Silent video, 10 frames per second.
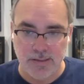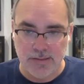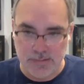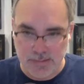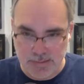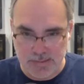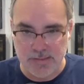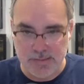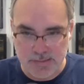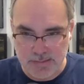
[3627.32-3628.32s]
this
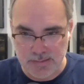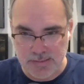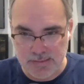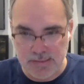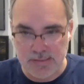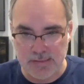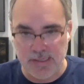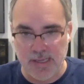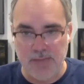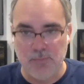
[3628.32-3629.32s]
is this is the
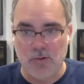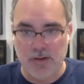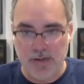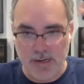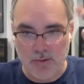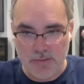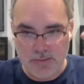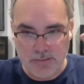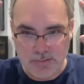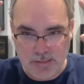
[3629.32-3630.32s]
game where now
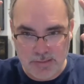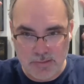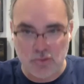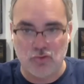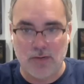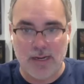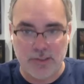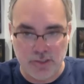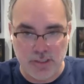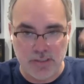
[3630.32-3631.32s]
it's it's
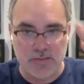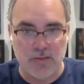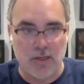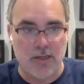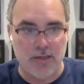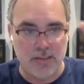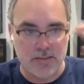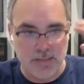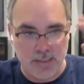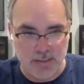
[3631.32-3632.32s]
strategy, it's thought,
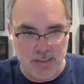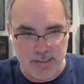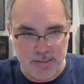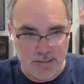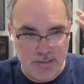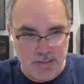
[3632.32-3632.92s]
it's not like